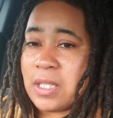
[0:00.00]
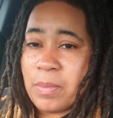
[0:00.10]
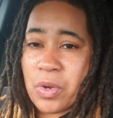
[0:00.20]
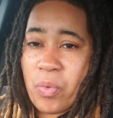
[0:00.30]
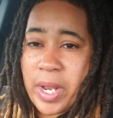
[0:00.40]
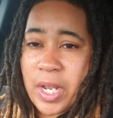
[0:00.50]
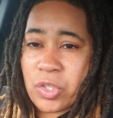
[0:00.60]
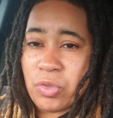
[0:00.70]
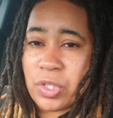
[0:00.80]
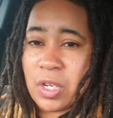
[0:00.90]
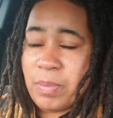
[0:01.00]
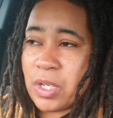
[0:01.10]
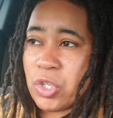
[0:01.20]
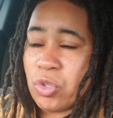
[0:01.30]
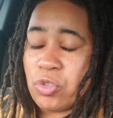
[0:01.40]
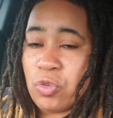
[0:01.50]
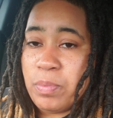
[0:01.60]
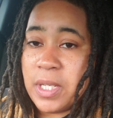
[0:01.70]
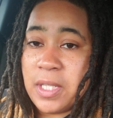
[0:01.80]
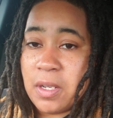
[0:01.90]
them in the way that you should, because you're too
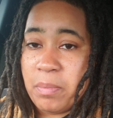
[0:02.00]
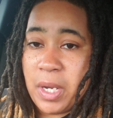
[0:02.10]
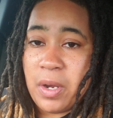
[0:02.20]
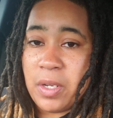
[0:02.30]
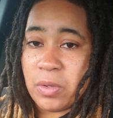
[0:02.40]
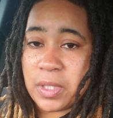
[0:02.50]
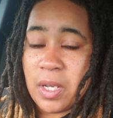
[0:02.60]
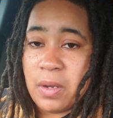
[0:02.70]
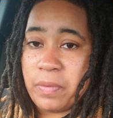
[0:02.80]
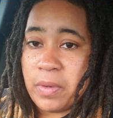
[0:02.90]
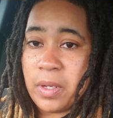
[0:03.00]
busy comparing yourself.